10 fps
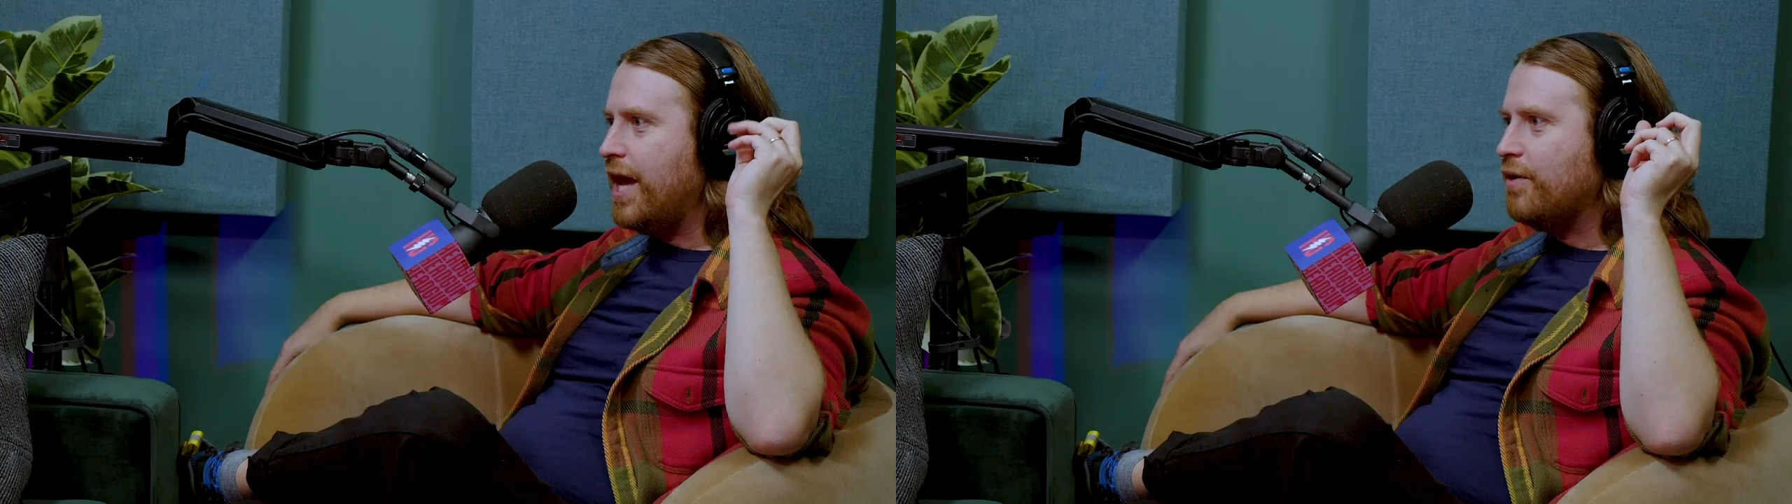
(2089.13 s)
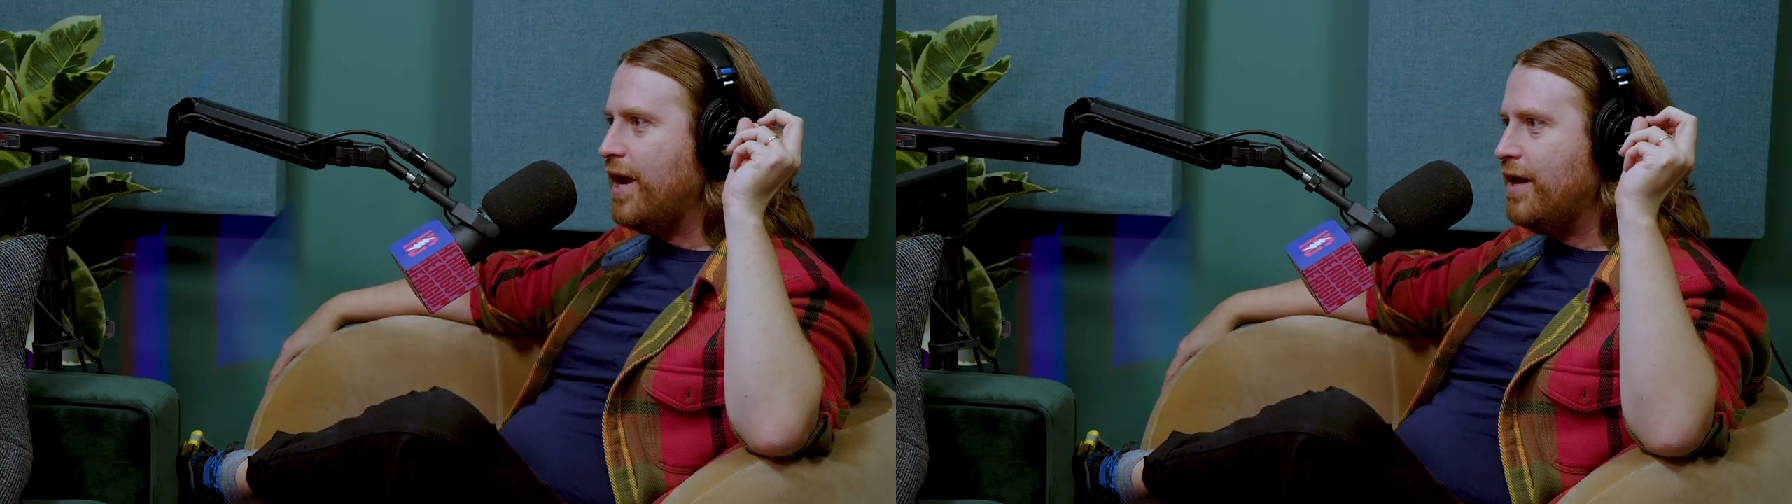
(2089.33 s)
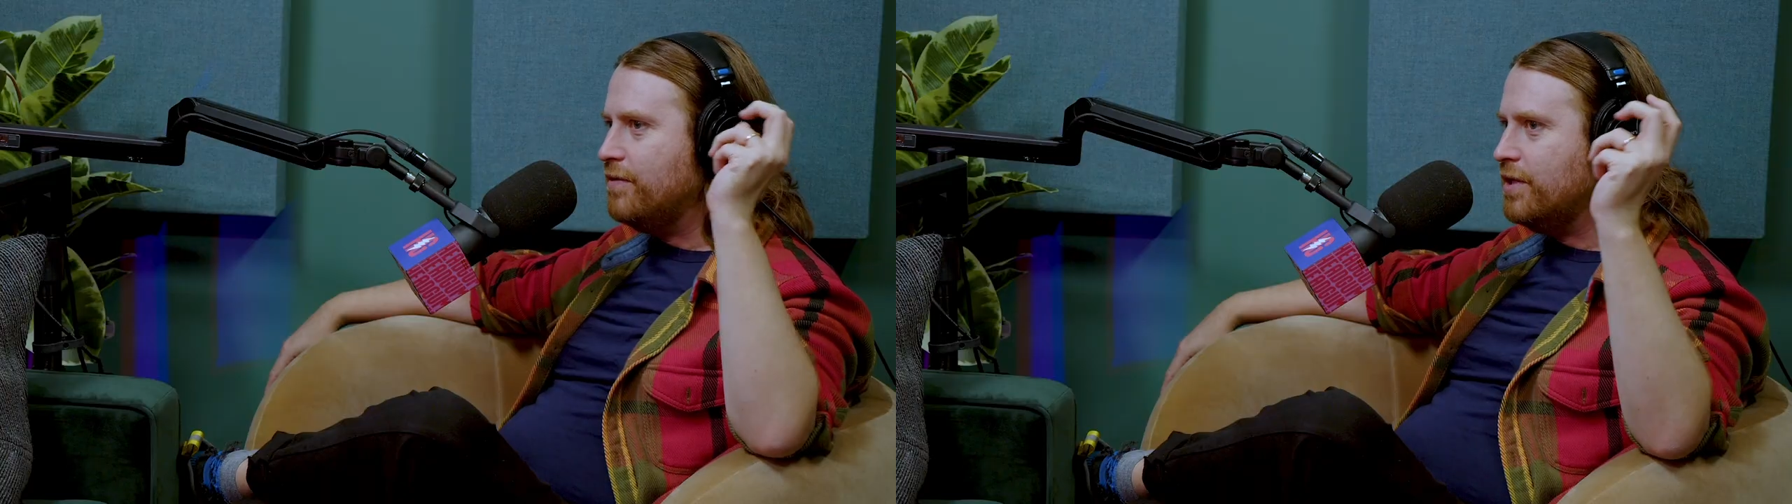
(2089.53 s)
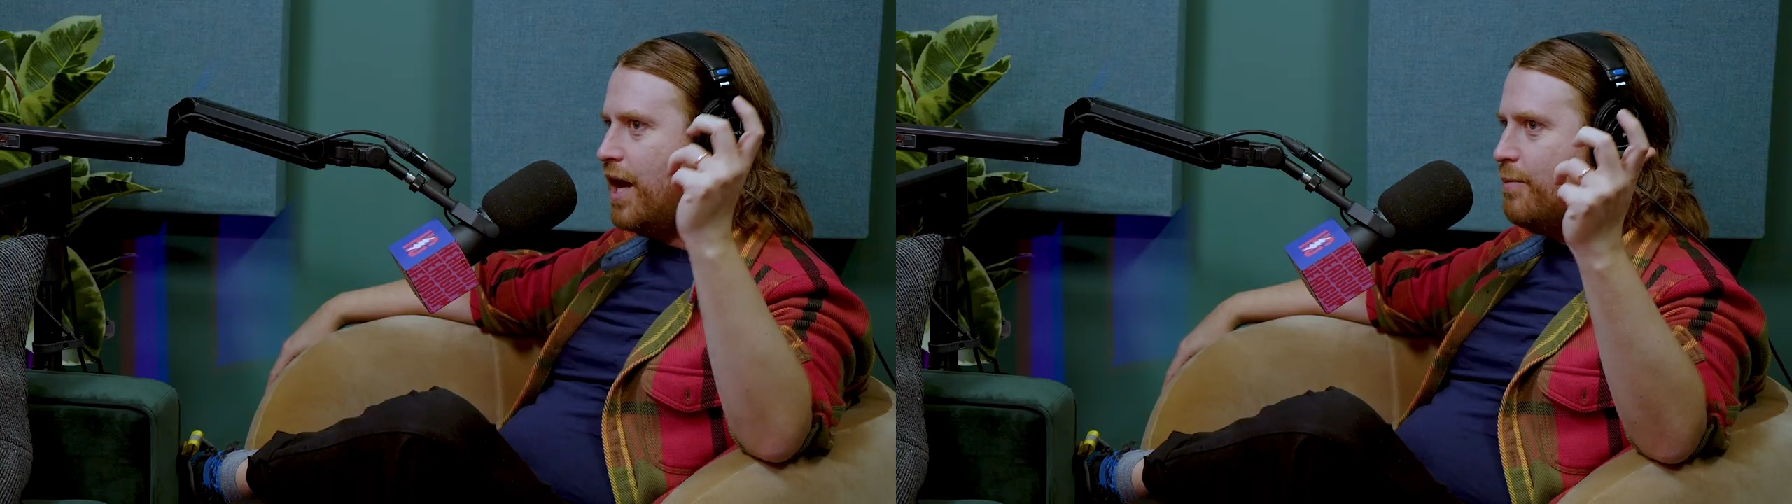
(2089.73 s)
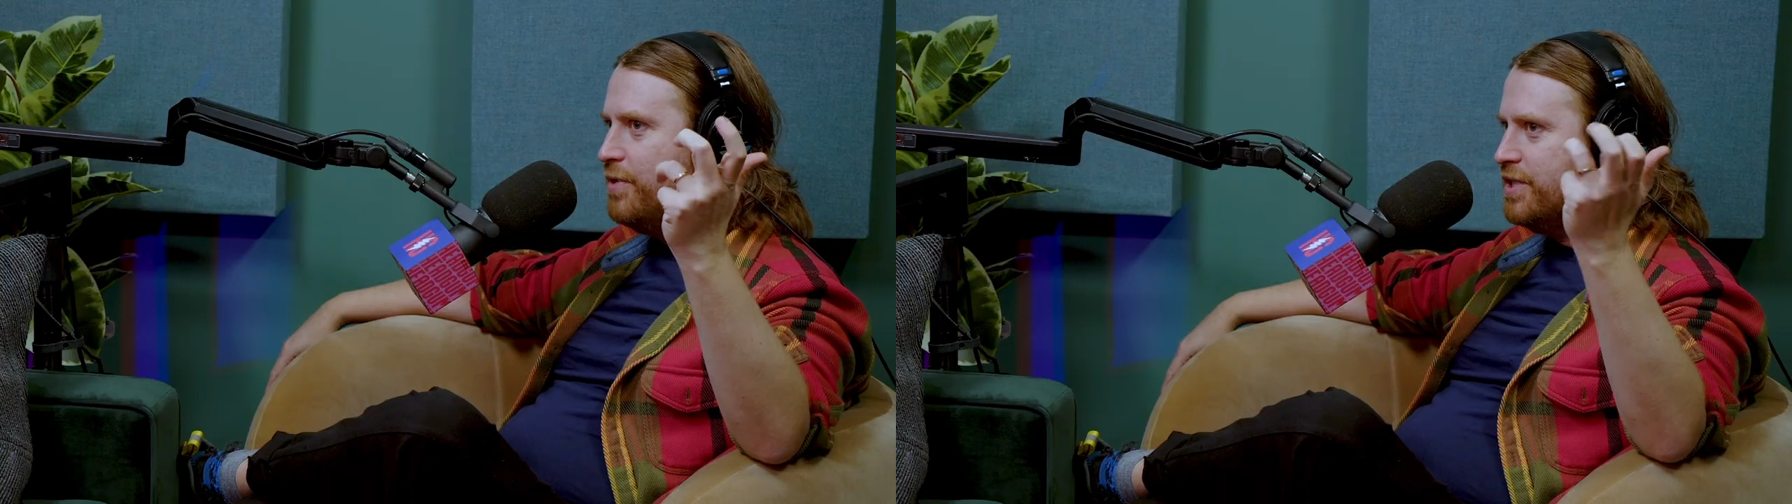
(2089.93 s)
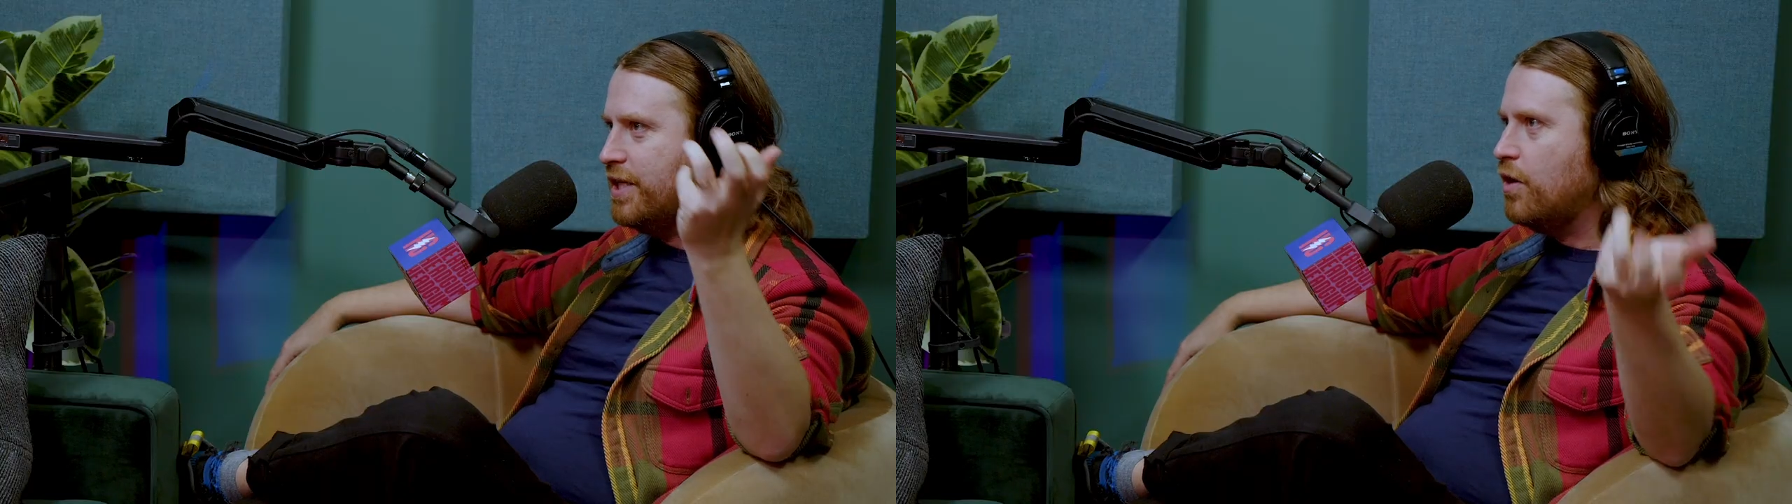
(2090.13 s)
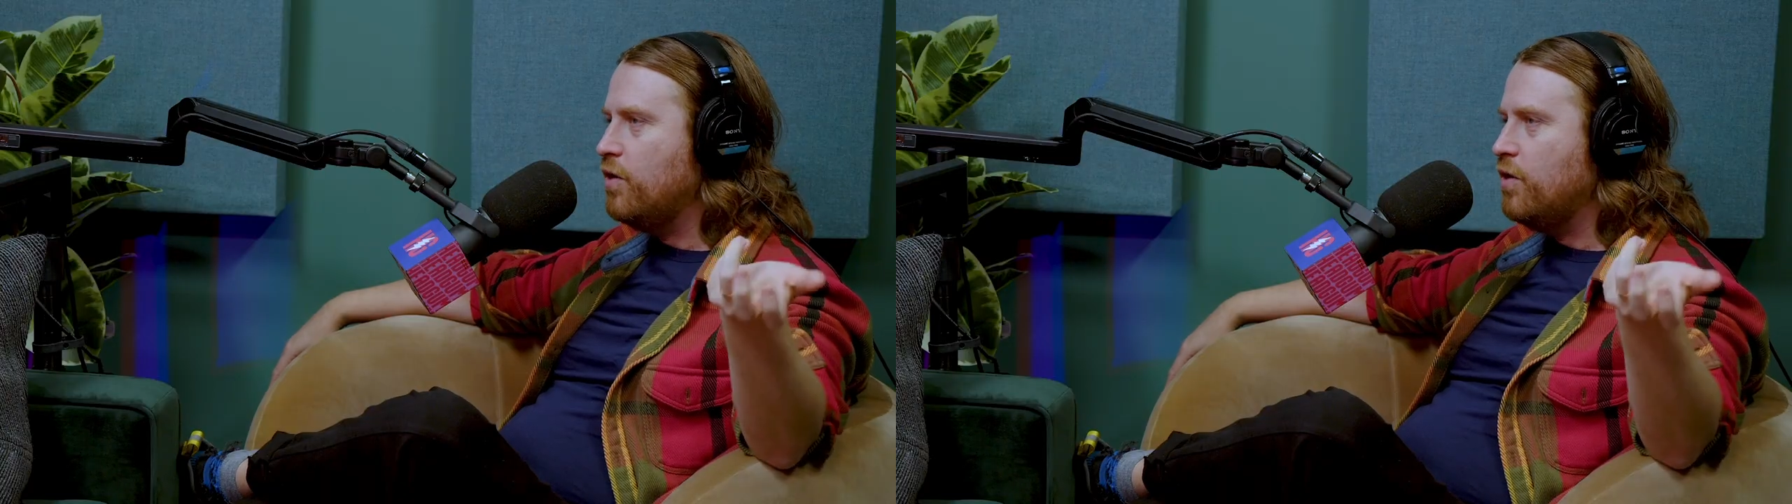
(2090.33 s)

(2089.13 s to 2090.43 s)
I don't have a lot, but it's like,